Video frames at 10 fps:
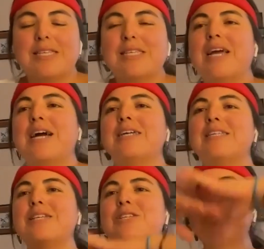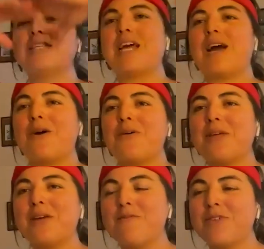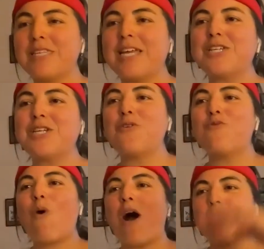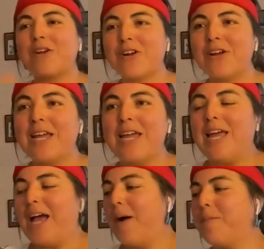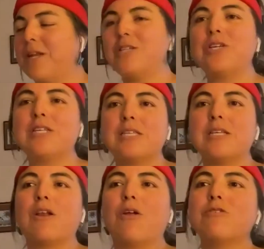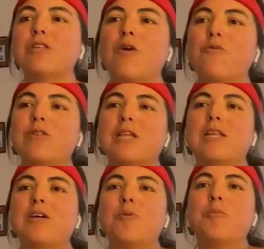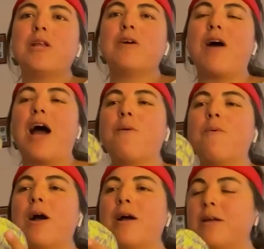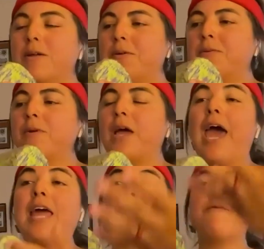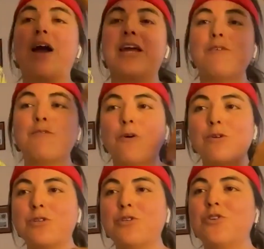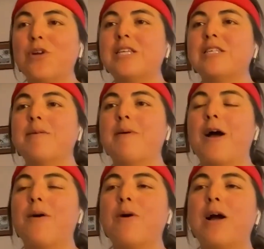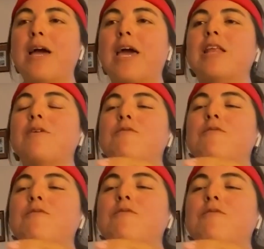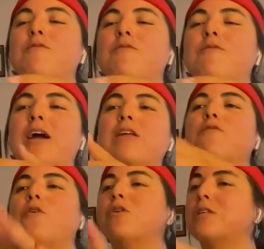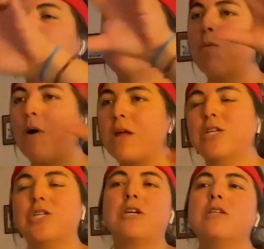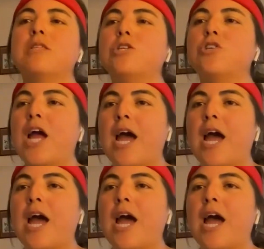Yes, and just how the invitation of water, I'm gonna just close off with a little bit of agua, and inviting folks to drink some agua, and inviting folks, if you want to share in the chat,